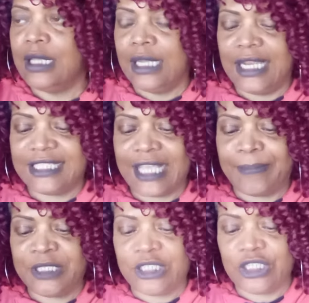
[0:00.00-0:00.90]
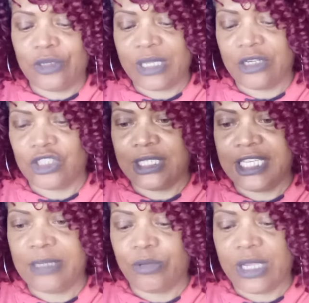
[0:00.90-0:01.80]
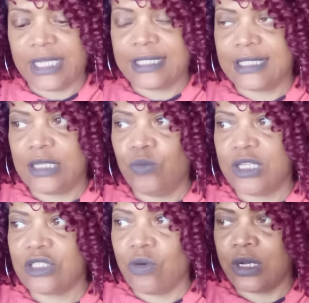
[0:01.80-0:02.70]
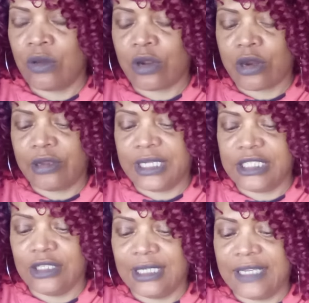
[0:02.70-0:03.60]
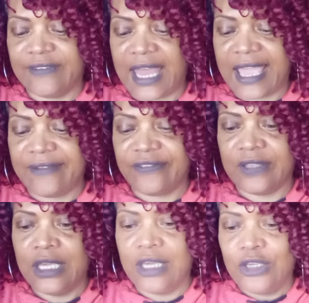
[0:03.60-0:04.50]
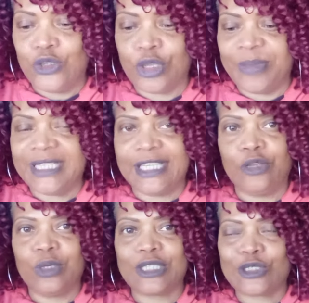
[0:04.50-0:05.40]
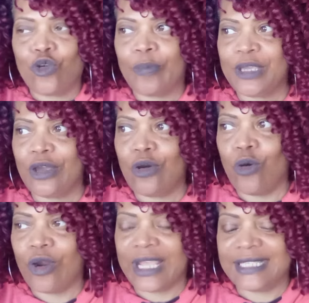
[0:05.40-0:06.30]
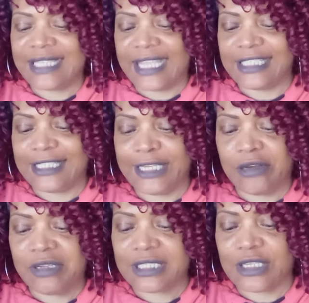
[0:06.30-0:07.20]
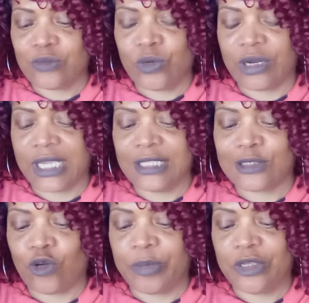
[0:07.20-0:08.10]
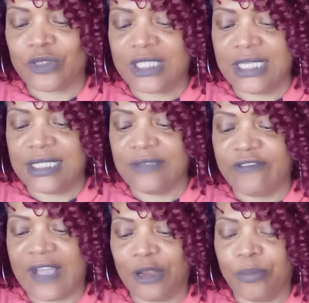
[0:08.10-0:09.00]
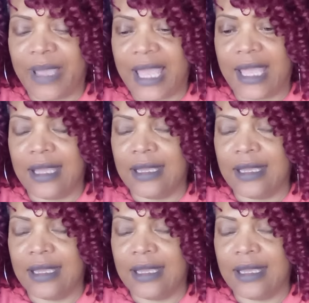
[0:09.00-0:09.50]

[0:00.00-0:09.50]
Let's tap into your energy, Libra, and see what is going on currently in your love life. You could be dealing with a Scorpio or a Sagittarius, because we're in Scorpio season followed by